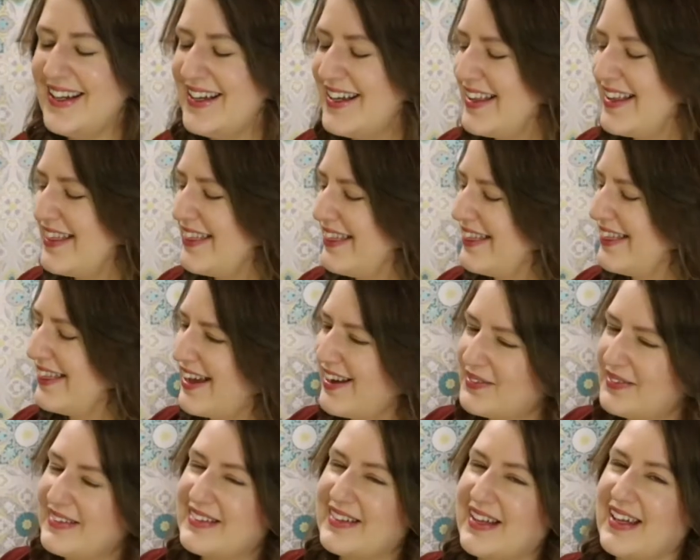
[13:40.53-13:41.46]
That
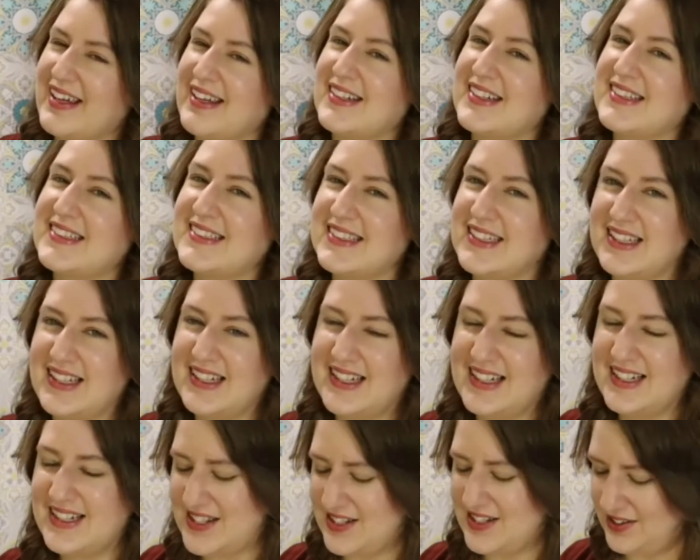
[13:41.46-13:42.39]
was a silly
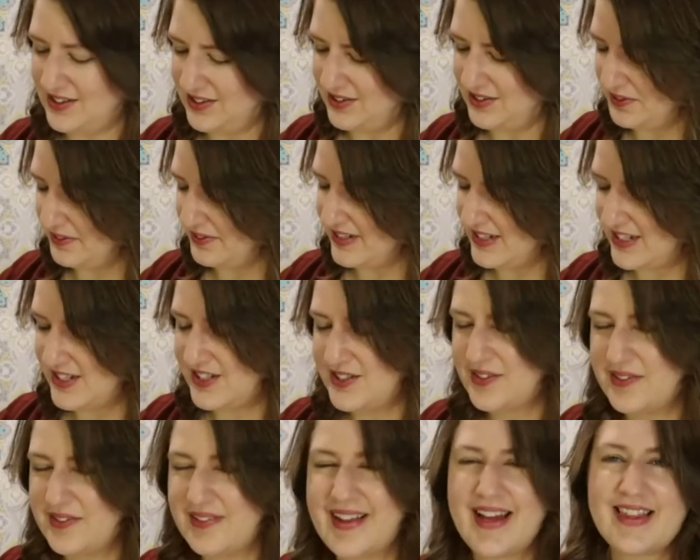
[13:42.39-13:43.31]
tune. Did
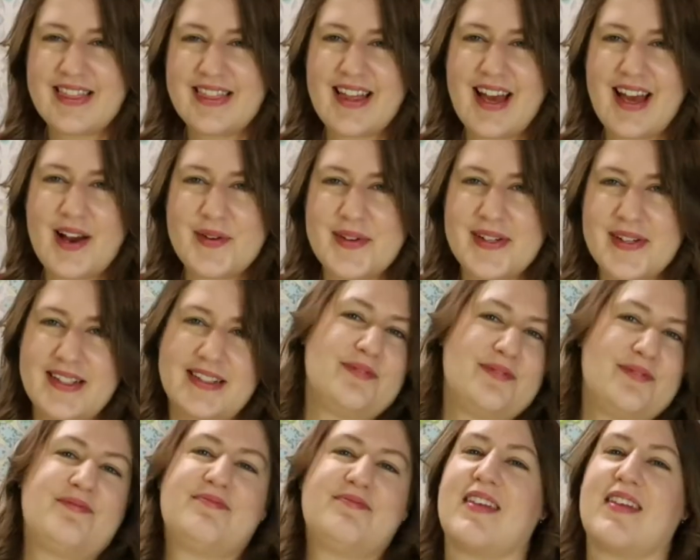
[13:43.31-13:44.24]
you like that
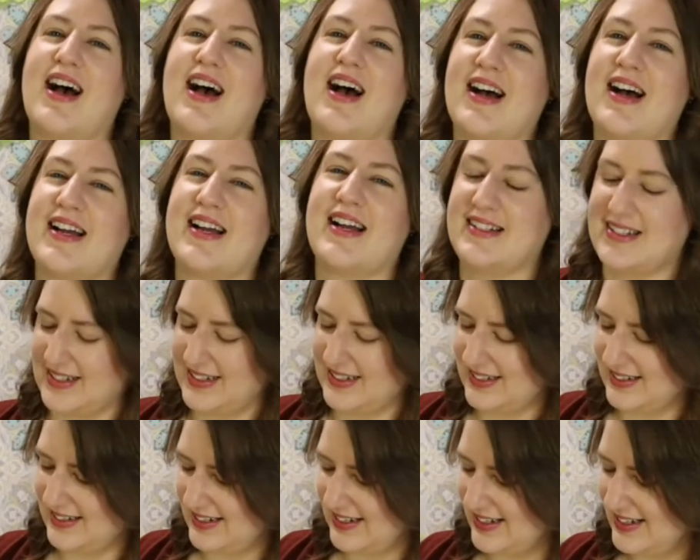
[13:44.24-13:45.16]
one? I
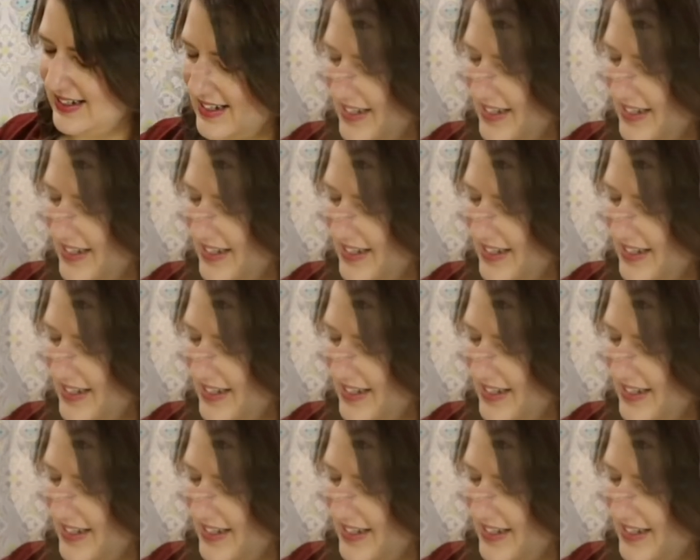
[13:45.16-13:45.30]
did.